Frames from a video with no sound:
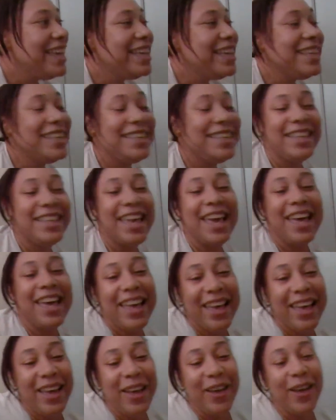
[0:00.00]

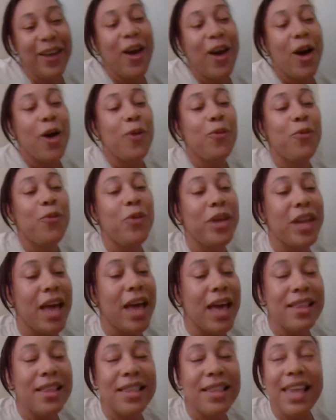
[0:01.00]
Yeah. When
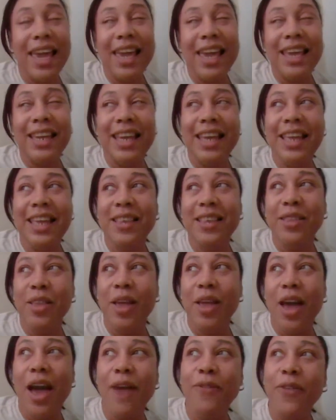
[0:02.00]
I stayed in,
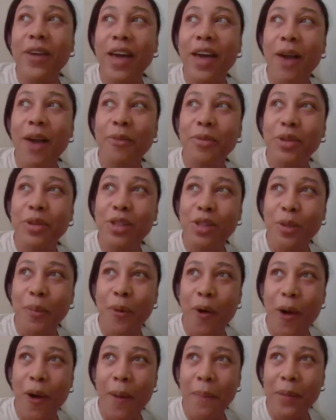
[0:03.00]
I forgot which
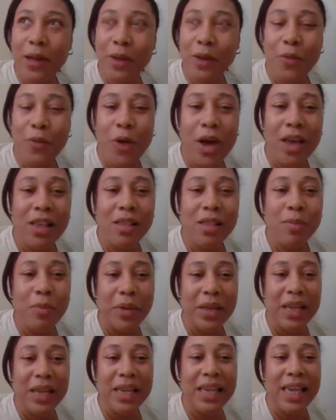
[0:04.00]
apartment it was,
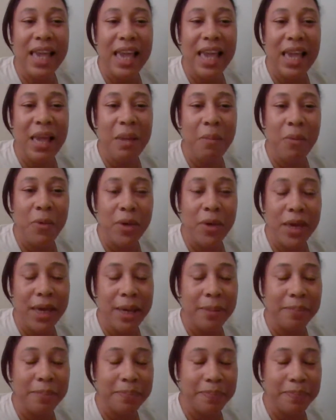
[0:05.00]
but it came with